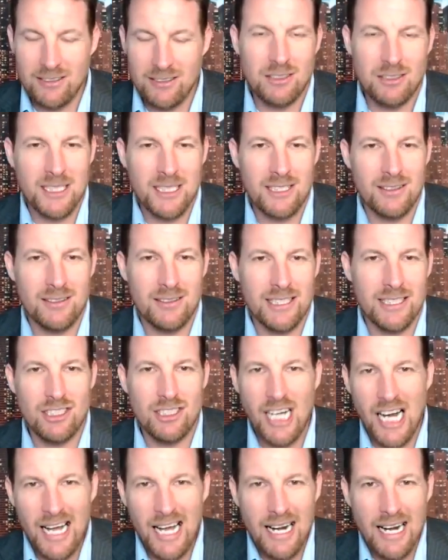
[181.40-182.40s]
me and they're like,
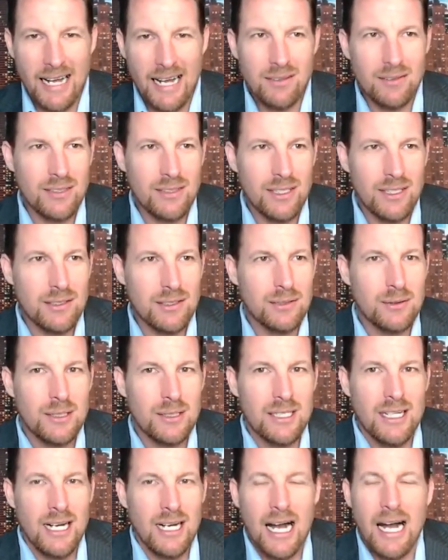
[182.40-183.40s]
Chad, I don't know.
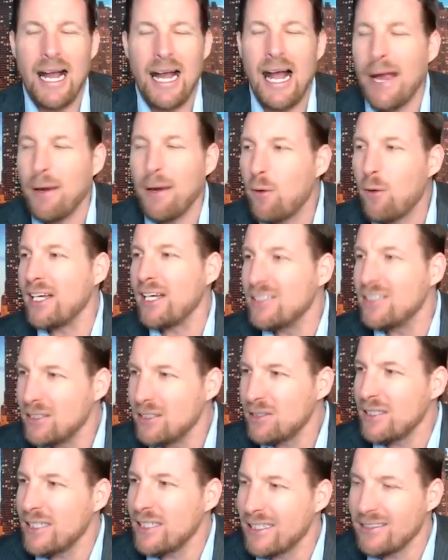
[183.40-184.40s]
I want to
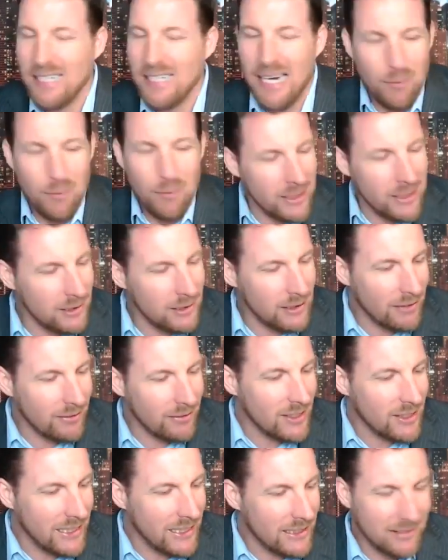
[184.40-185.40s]
do this. I want to do
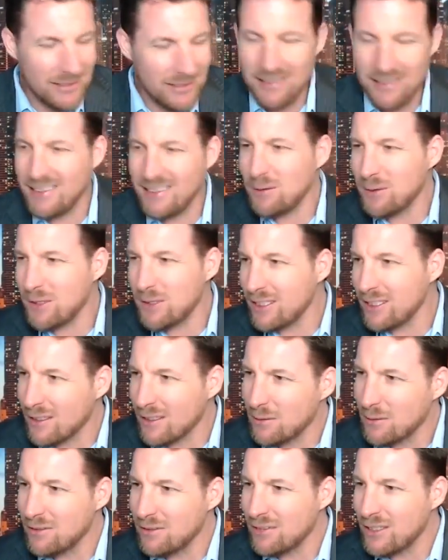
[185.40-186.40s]
Everlesson. I see where you're
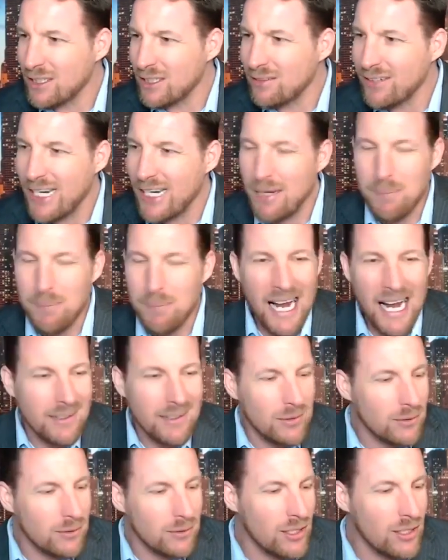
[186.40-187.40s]
going with survey, but I
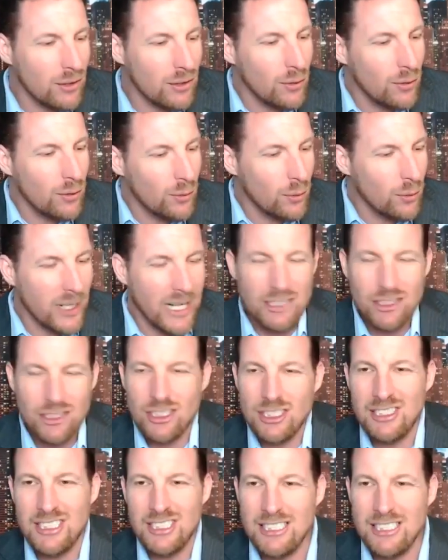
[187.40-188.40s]
don't know what I
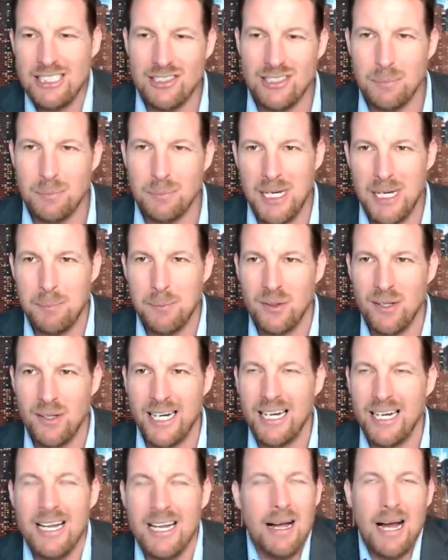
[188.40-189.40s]
should teach the people.
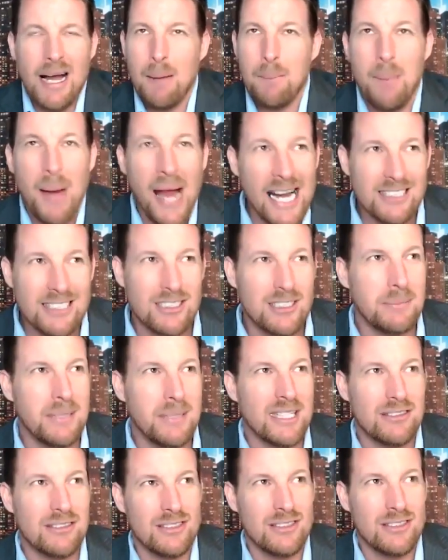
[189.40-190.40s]
Like, I'm passionate
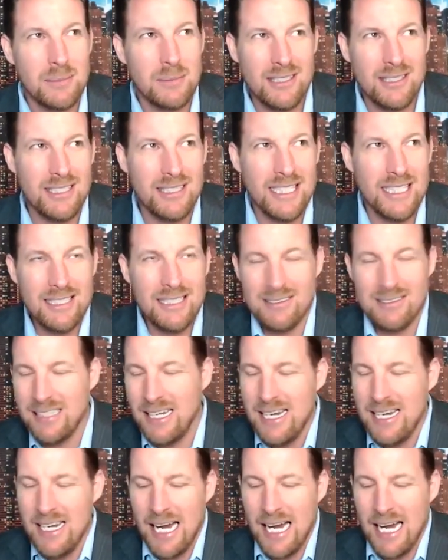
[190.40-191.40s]
about so many things.
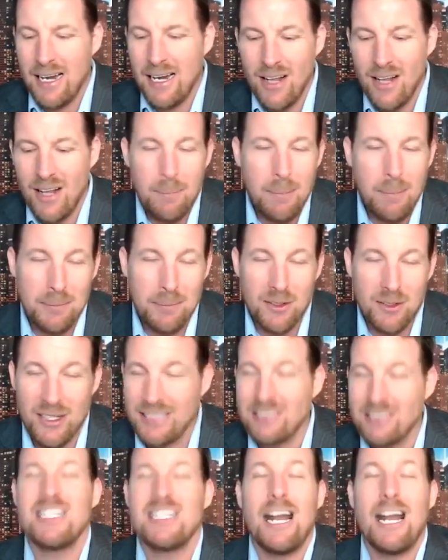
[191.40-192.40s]
And a lot of people are
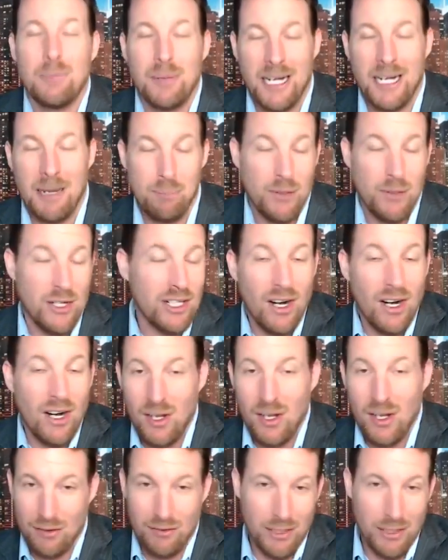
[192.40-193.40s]
like scatterbrained. They're
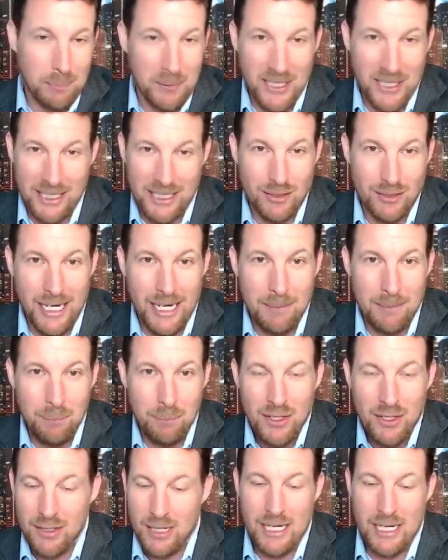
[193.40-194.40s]
all over the place, right?
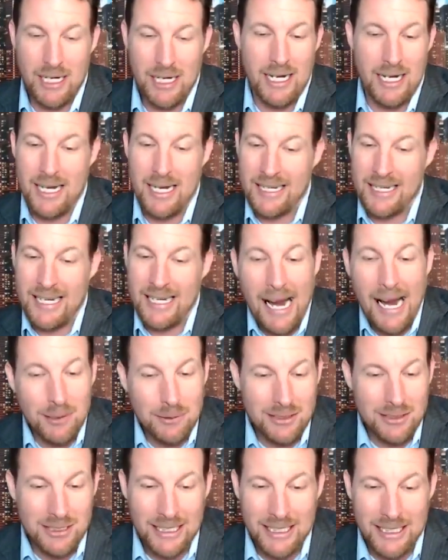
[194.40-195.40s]

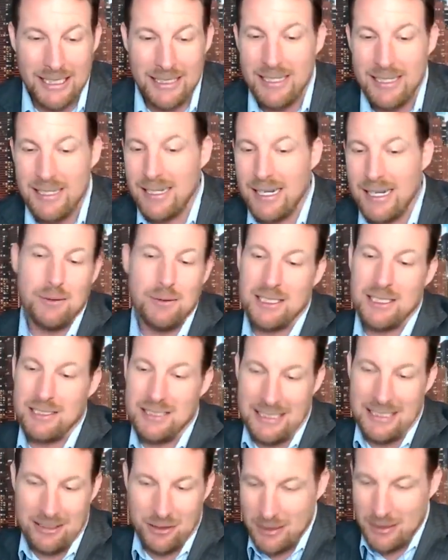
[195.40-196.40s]
Accounting. I want to
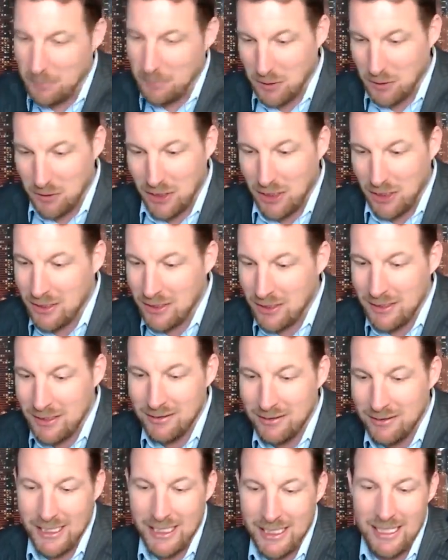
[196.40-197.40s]
teach
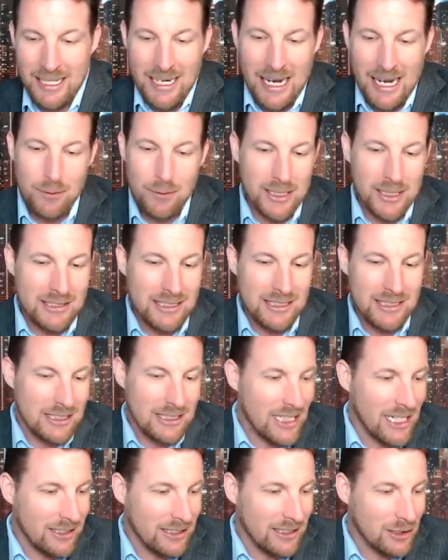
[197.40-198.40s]
cryptocurrency. I want to
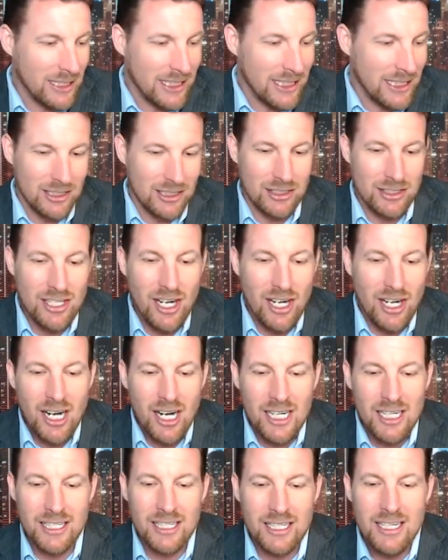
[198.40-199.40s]
teach how to train your
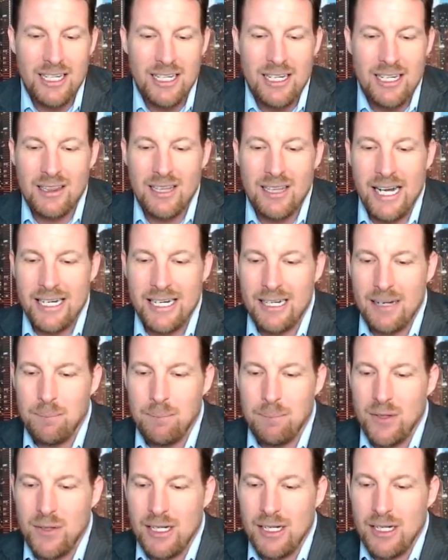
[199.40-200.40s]
dog. Like,
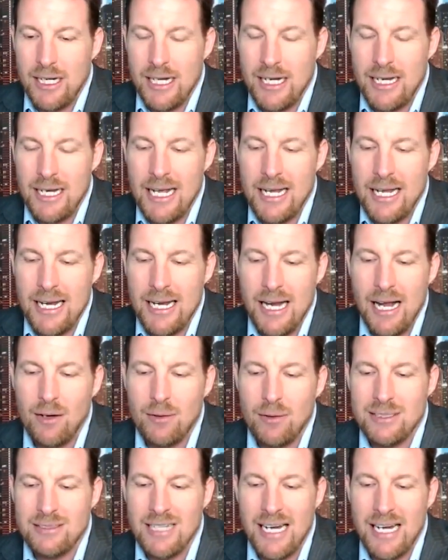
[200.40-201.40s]
and I
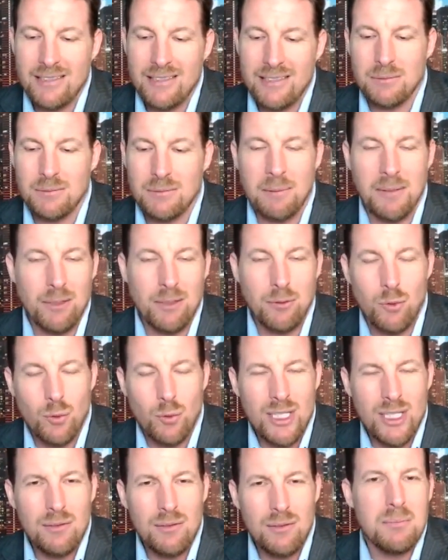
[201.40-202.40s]
always ask them, I'm like, well,
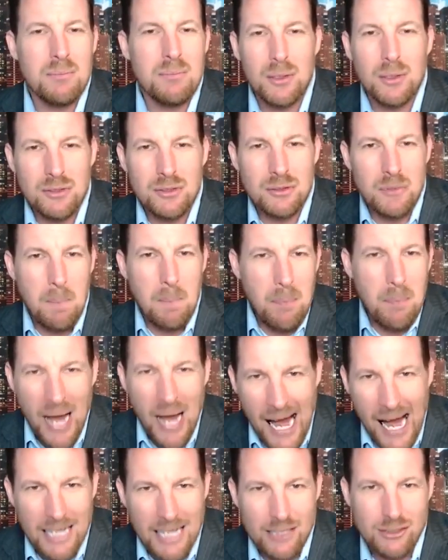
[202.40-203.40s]
what are you most
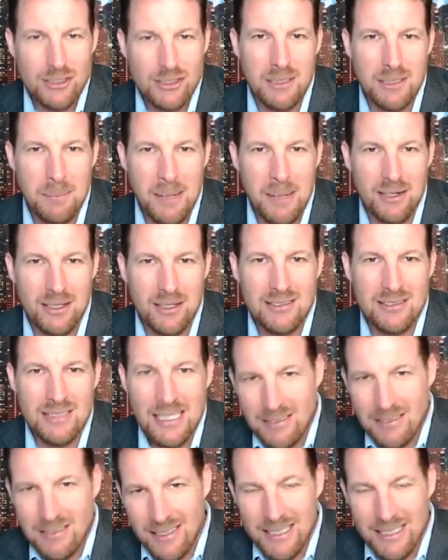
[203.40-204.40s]
passionate about? Because
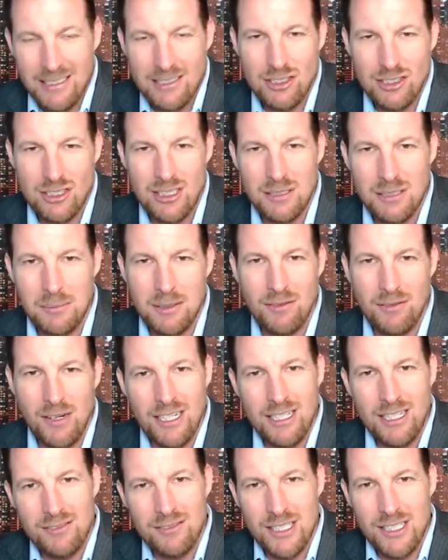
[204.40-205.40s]
that's the thing that you're going to be
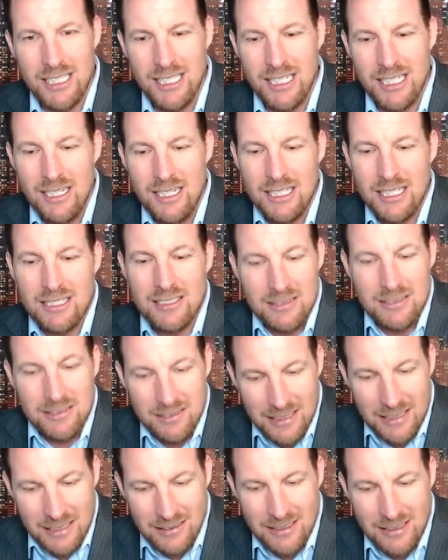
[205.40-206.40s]
very, very
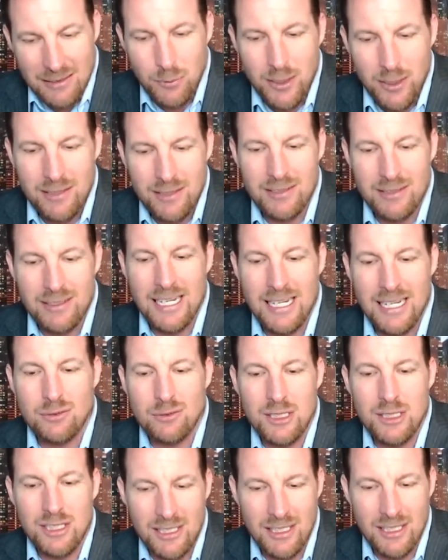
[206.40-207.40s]
consistent with. And that's
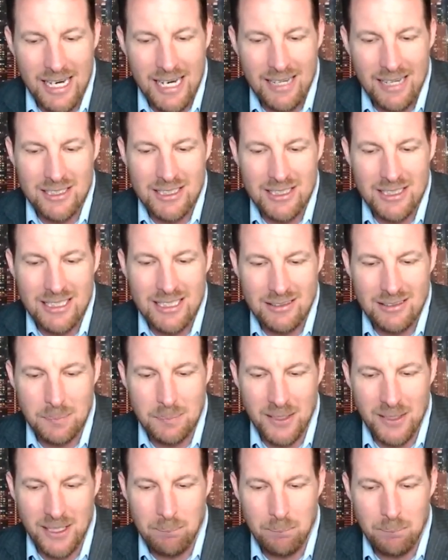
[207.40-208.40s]
where you're going to have the
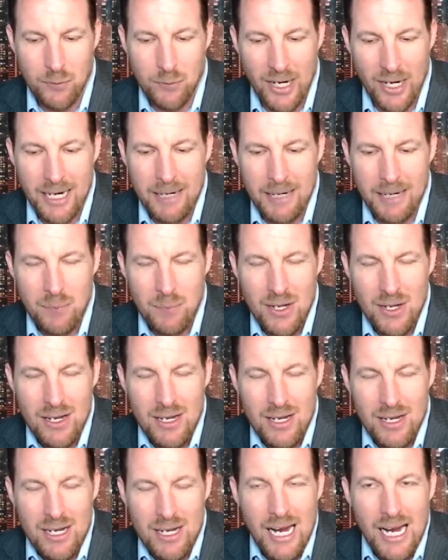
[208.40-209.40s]
discipline, right?
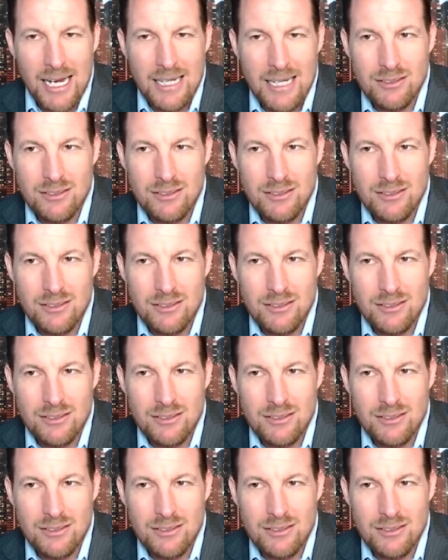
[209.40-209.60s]
And